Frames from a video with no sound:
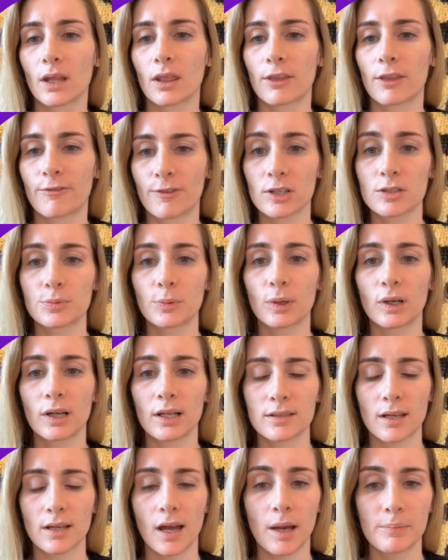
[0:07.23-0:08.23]
The first one
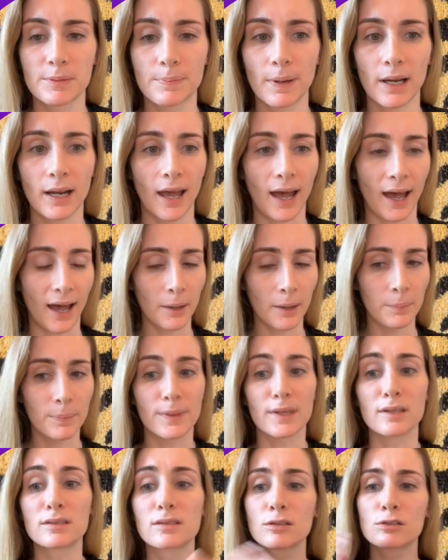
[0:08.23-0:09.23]
is a HubSpot app.
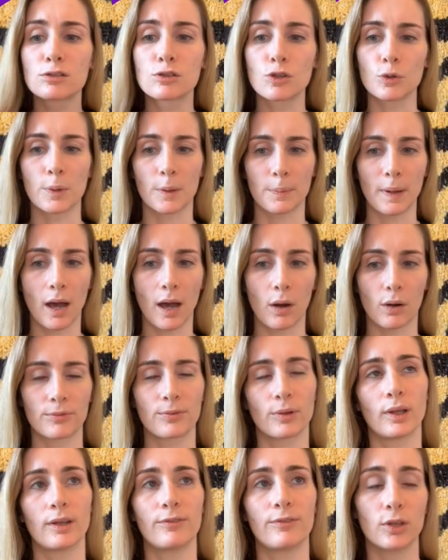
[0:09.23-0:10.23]
This is super
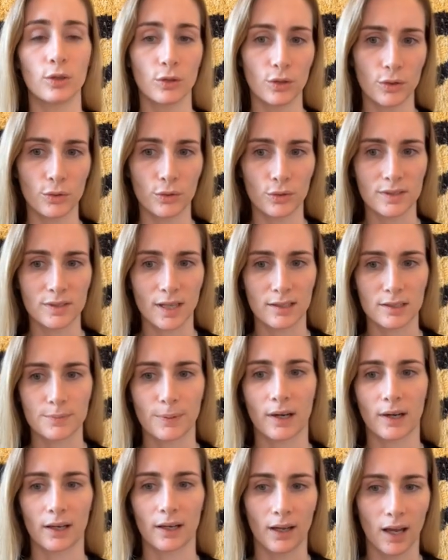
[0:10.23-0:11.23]
powerful if you use
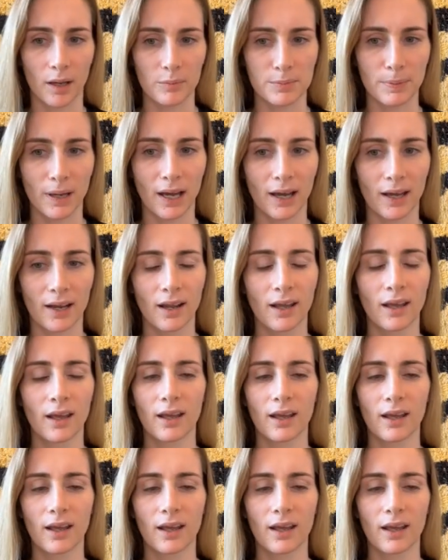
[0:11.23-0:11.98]
Sendspark and HubSpot.